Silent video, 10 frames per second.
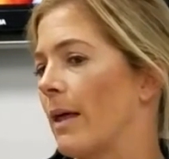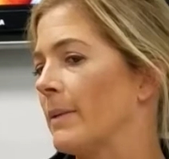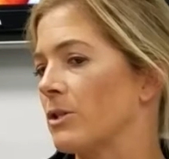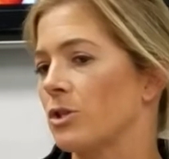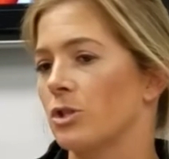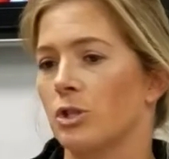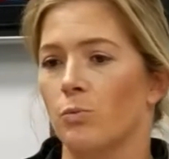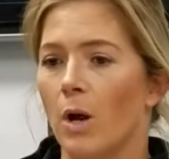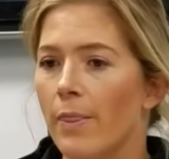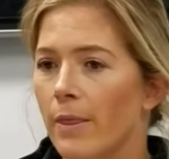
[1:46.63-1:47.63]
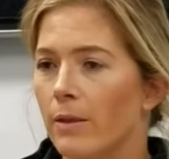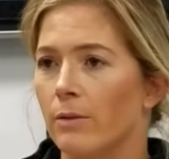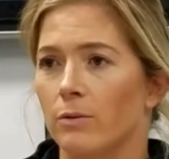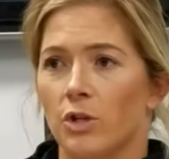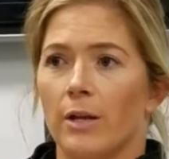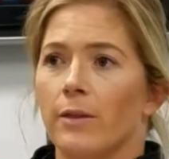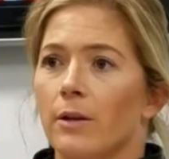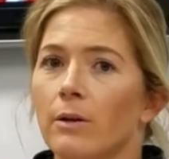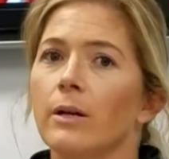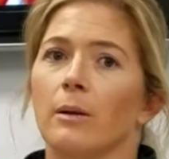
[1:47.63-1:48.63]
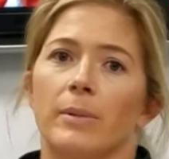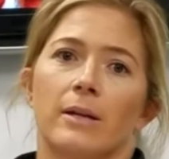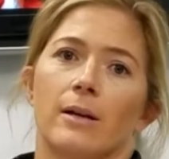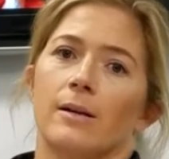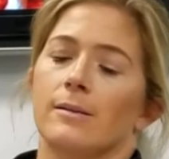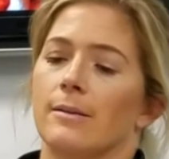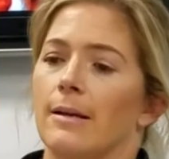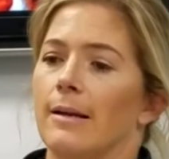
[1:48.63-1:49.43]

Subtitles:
let me just check the urine, because